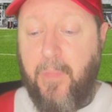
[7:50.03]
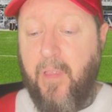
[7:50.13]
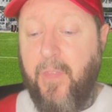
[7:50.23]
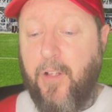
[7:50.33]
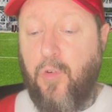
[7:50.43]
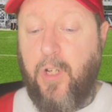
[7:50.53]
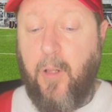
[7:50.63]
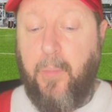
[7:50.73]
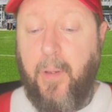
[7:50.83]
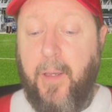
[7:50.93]
That could
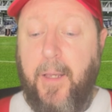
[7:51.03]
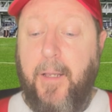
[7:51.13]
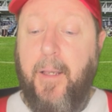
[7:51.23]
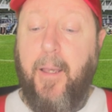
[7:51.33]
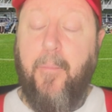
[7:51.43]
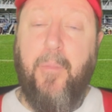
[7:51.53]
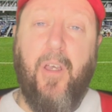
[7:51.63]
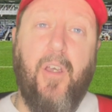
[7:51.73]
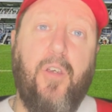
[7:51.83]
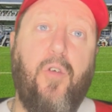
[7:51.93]
help.
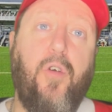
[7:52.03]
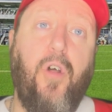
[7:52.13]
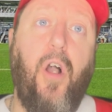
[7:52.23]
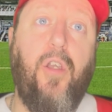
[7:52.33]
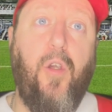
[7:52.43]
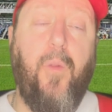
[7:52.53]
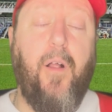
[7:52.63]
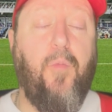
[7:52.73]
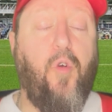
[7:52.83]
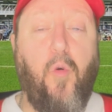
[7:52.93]
You could argue
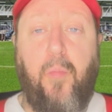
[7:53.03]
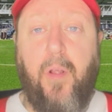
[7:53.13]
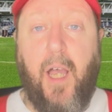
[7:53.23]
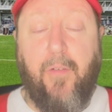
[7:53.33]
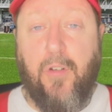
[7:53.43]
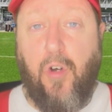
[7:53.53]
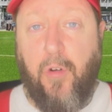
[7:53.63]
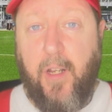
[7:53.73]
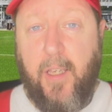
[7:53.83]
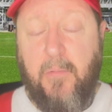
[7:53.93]
that we could play Aaron
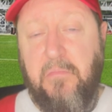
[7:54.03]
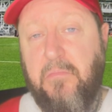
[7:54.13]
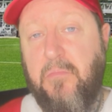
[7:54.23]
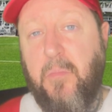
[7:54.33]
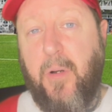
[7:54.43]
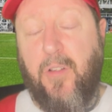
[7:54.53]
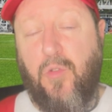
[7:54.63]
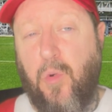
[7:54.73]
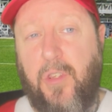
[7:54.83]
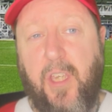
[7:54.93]
Conley. I
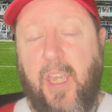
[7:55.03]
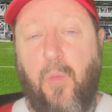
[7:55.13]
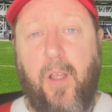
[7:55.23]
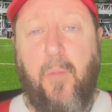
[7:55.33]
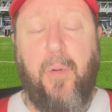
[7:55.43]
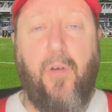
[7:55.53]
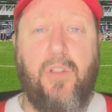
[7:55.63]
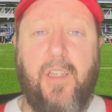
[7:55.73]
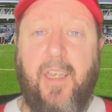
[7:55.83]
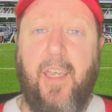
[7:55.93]
don't think he will, because
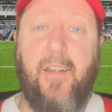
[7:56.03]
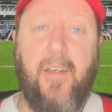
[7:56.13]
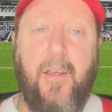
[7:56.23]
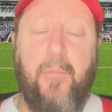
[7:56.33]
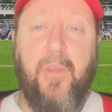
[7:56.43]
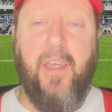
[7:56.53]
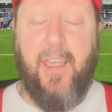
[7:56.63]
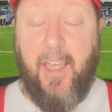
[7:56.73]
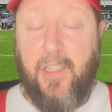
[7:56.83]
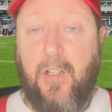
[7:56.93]
again,
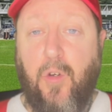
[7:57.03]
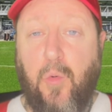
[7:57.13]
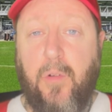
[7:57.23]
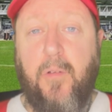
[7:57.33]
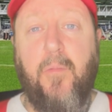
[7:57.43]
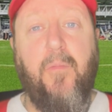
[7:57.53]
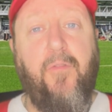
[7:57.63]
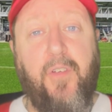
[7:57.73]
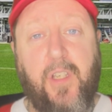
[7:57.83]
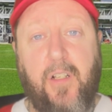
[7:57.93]
against Luton,
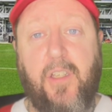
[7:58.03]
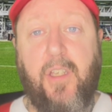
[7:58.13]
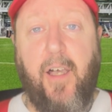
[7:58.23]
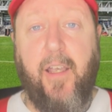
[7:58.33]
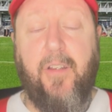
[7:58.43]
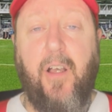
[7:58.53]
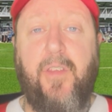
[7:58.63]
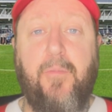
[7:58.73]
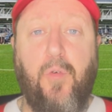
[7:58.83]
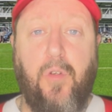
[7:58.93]
physical side, I
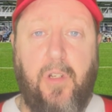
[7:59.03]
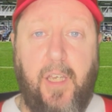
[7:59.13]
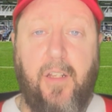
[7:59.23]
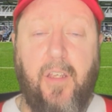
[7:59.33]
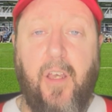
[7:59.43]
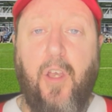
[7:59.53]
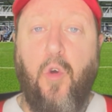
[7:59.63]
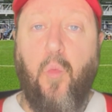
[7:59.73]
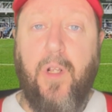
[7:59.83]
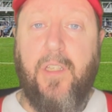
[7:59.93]
think we're going to need
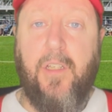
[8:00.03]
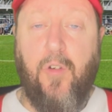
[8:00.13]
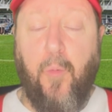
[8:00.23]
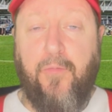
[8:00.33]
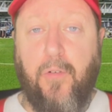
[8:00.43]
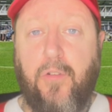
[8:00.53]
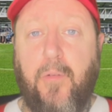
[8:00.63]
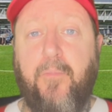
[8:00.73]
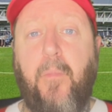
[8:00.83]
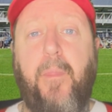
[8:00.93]
Wilson up front.
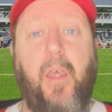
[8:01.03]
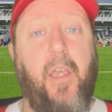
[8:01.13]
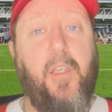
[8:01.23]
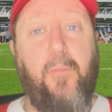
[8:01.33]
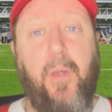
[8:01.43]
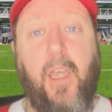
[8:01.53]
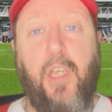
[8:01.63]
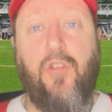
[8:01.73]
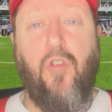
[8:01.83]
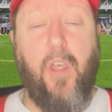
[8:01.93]
He's big, he's
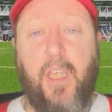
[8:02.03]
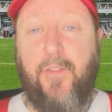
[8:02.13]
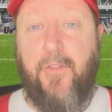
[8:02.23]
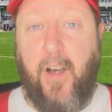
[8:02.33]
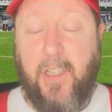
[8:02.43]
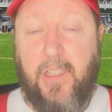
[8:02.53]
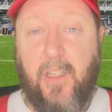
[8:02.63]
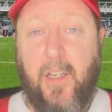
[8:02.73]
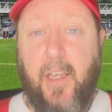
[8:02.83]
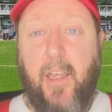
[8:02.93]
strong, fast,
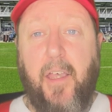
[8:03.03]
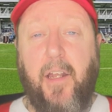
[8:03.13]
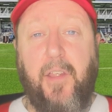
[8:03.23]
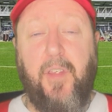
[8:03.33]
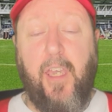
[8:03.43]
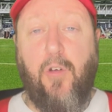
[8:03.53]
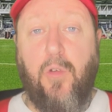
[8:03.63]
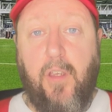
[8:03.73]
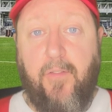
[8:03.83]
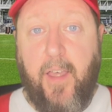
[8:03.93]
and I think he could
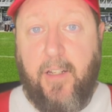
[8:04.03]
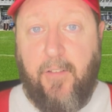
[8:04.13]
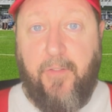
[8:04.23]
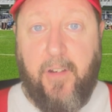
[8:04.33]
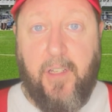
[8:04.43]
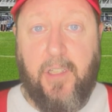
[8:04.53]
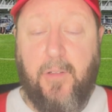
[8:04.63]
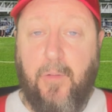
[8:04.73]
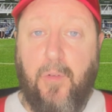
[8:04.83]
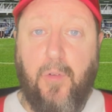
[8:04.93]
give their defenders,
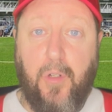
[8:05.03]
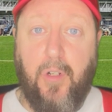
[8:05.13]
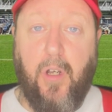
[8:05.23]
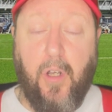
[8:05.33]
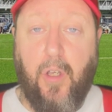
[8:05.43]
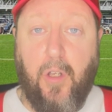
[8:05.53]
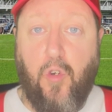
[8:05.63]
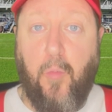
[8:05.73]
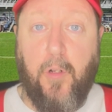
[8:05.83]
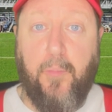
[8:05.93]
a
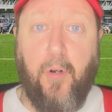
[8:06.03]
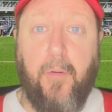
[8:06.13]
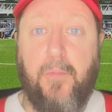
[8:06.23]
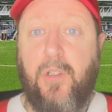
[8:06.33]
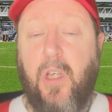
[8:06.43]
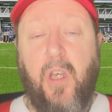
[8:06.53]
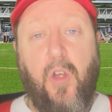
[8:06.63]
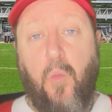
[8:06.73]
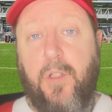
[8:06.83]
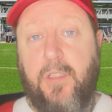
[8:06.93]
couple of problems,
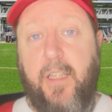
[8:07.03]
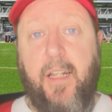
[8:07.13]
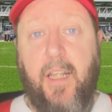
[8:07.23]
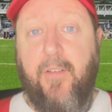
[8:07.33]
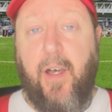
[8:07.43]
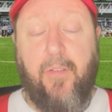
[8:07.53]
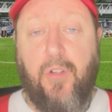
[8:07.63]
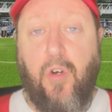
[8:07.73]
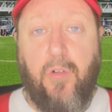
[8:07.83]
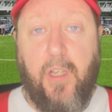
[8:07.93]
which will then leave Aaron
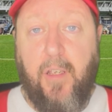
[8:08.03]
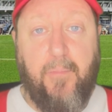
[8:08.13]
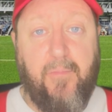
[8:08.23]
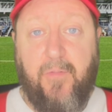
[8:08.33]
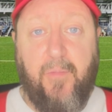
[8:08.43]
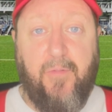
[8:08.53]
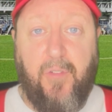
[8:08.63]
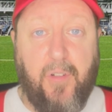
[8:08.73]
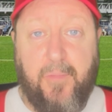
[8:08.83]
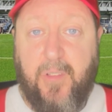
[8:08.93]
Conley
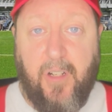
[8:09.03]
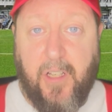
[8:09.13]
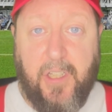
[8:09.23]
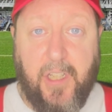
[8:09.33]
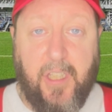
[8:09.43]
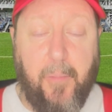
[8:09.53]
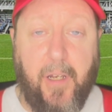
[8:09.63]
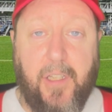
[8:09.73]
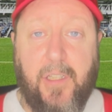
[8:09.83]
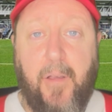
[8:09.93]
for 60
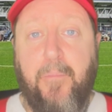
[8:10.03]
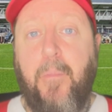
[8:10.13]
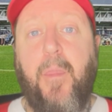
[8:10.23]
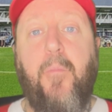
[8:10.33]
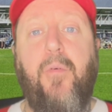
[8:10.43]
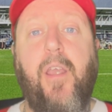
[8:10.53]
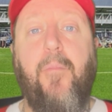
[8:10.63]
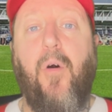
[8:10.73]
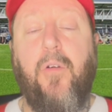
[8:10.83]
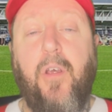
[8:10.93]
minutes, bring him
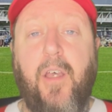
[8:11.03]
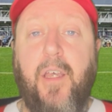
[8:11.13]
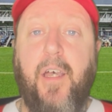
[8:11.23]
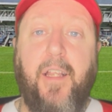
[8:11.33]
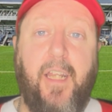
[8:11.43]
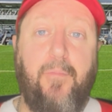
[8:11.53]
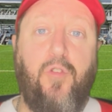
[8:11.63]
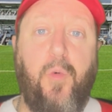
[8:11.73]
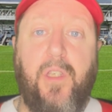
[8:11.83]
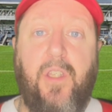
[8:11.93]
on and let him
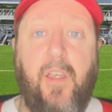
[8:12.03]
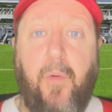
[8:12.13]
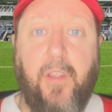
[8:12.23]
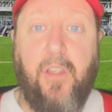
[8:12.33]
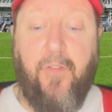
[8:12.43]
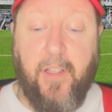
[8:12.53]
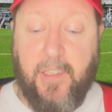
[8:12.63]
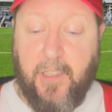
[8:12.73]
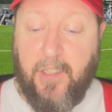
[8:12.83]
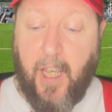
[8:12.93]
do his thing when the
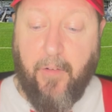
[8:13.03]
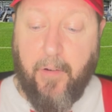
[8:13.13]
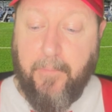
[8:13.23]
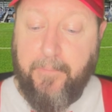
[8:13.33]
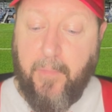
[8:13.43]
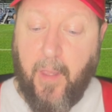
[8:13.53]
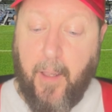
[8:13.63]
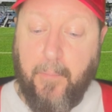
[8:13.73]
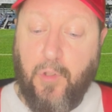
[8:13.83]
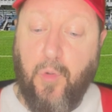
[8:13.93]
defences are tiring.
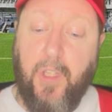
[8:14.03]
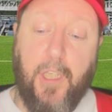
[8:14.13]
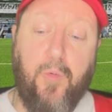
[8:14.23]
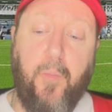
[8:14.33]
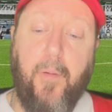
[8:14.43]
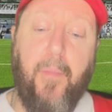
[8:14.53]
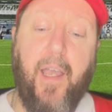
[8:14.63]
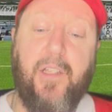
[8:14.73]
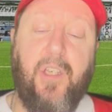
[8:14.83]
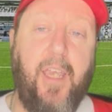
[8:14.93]
So this would be my
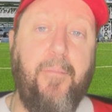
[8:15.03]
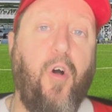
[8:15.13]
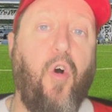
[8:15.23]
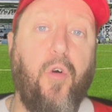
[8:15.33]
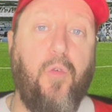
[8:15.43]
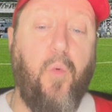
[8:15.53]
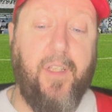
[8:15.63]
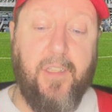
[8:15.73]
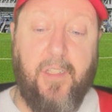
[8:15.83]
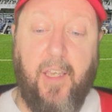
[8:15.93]
team on
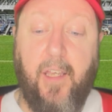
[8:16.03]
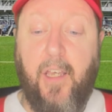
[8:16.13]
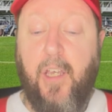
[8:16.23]
Wednesday.